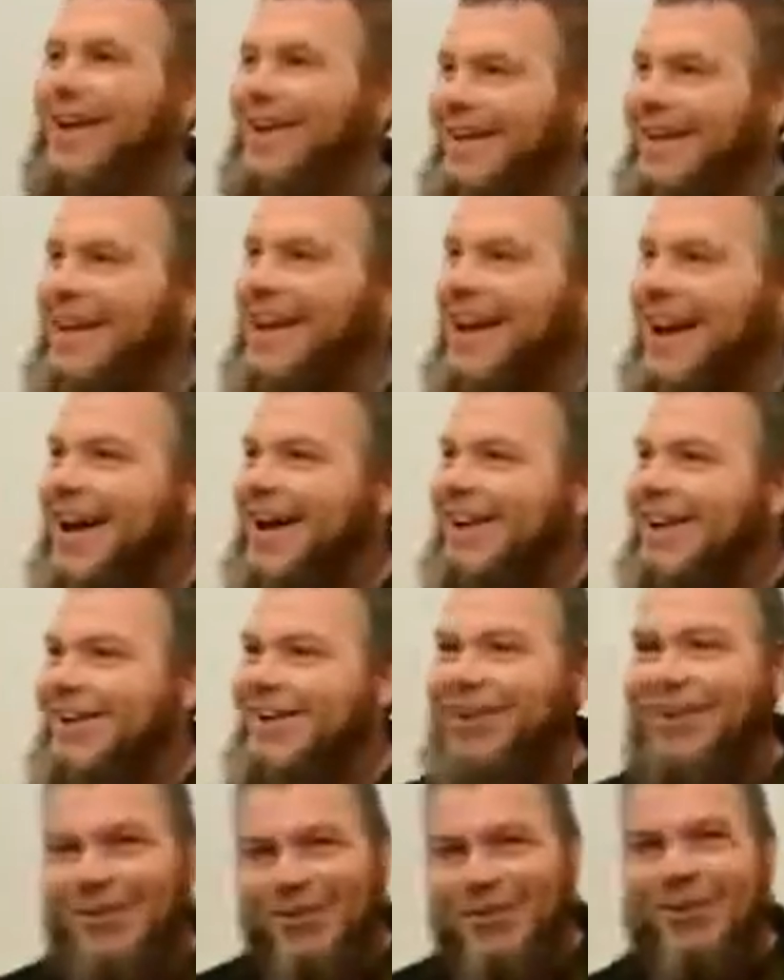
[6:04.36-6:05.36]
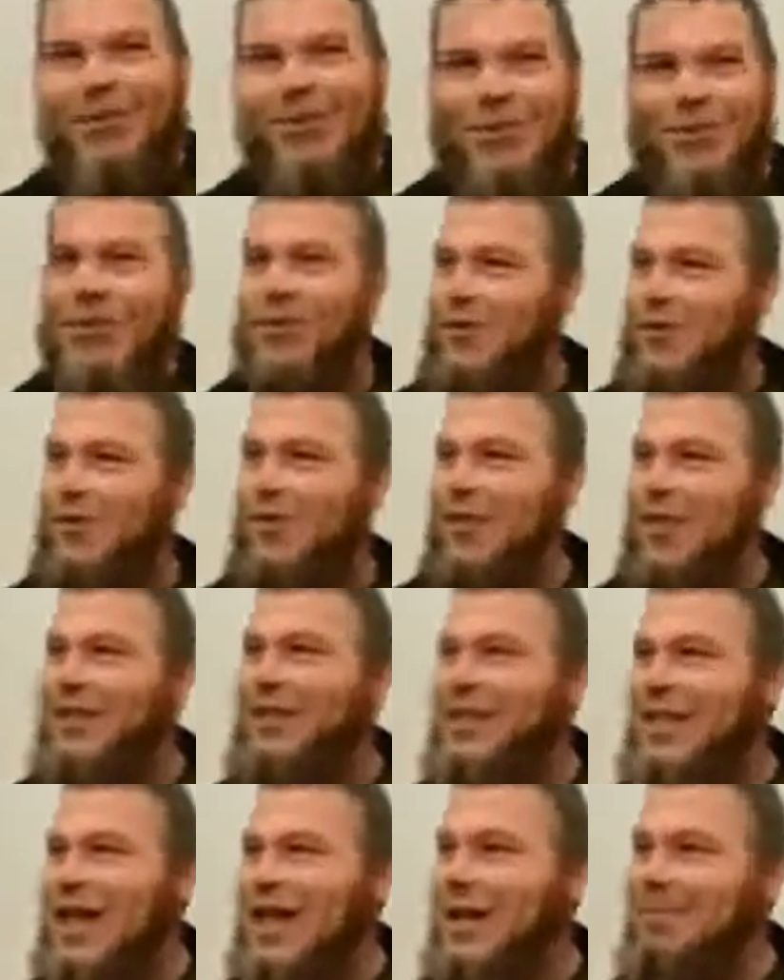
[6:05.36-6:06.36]
yeah, you know, you're
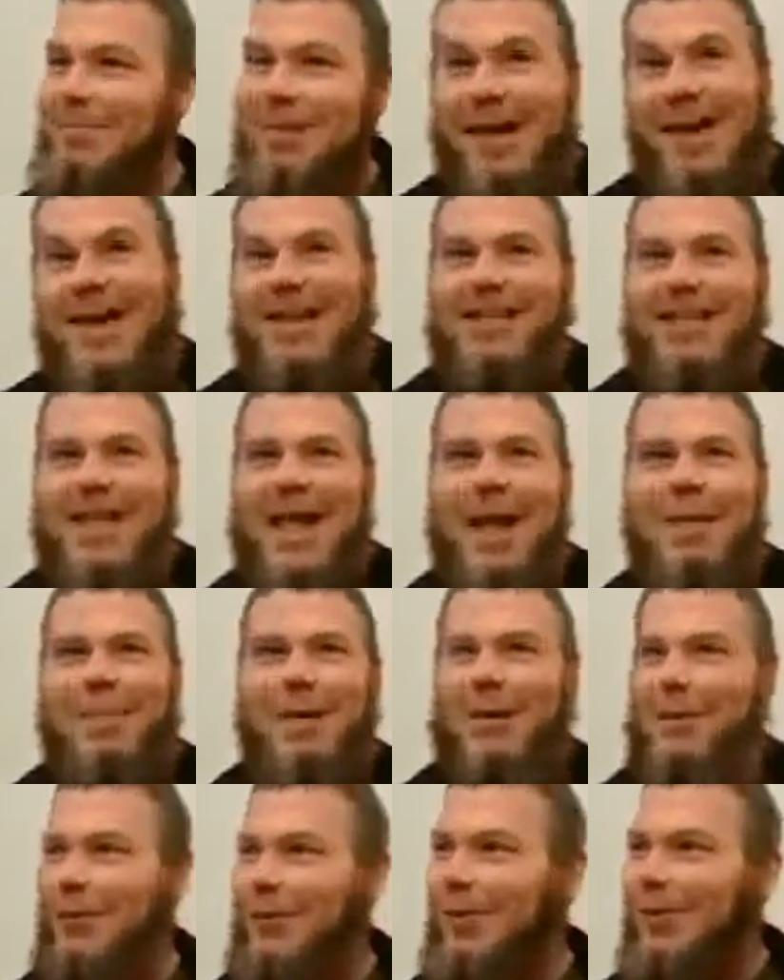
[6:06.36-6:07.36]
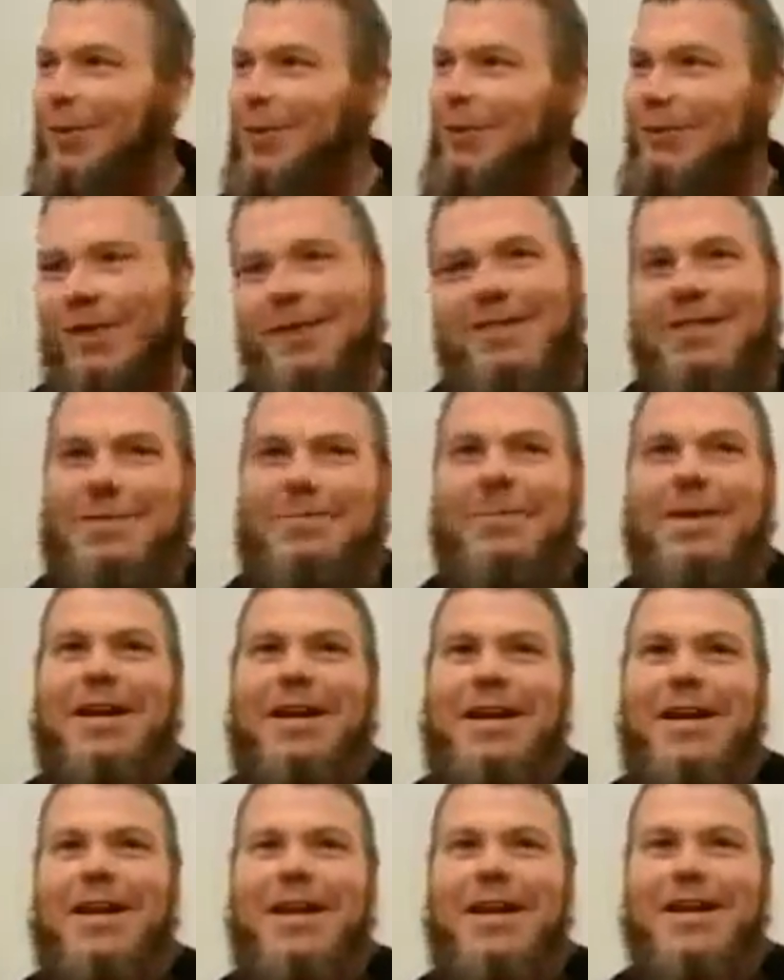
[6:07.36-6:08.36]
Islam, the Islamic world, because of the
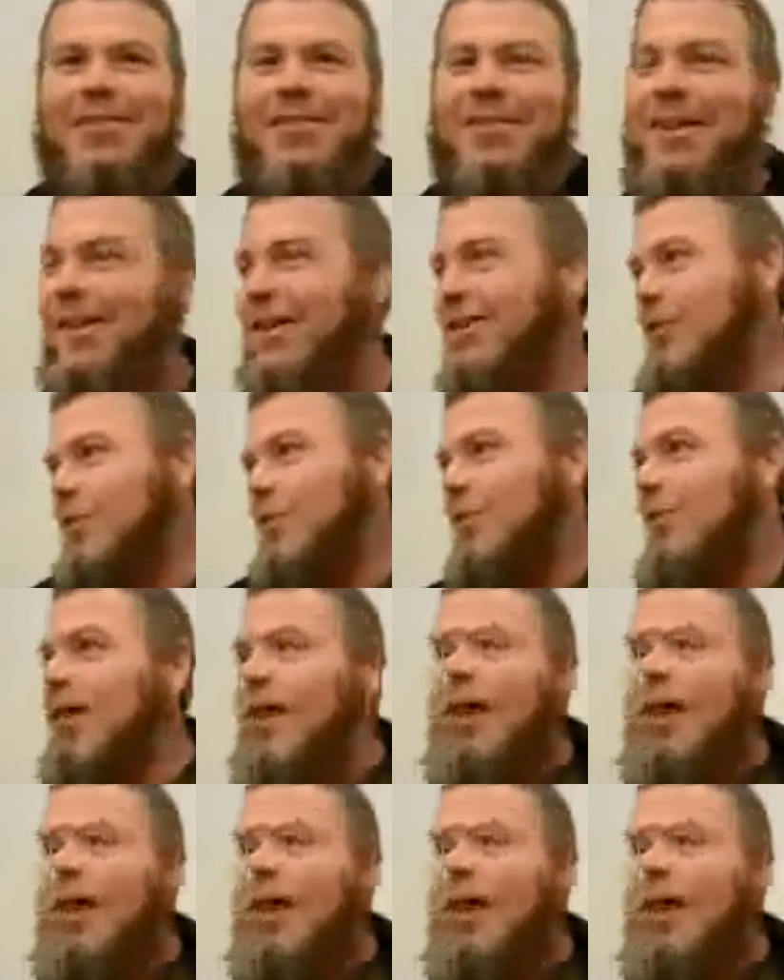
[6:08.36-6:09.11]
media and everything else.